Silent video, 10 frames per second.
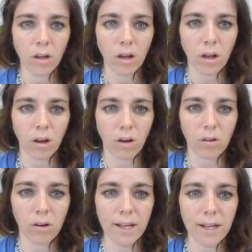All
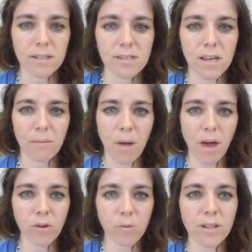right, some
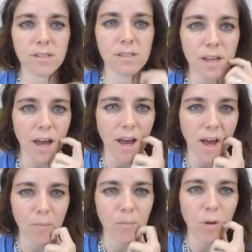other ones.
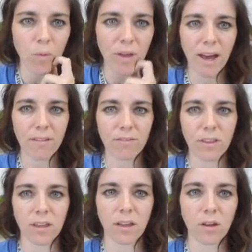Um, we have
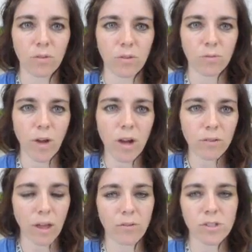the route.
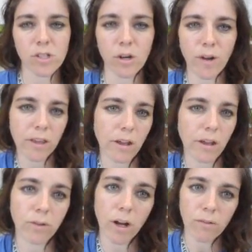They started regulating
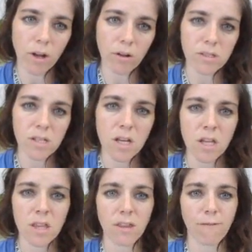railroads,
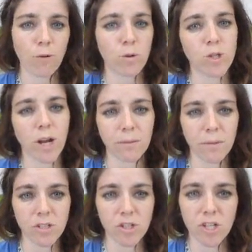the Food and Drug
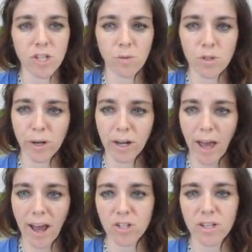Administration, which we're going to
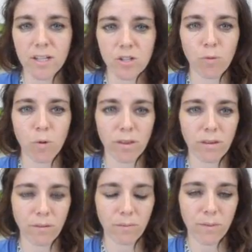actually get to more in
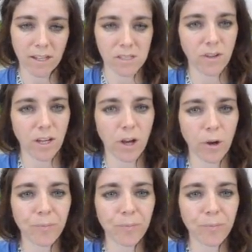the next video.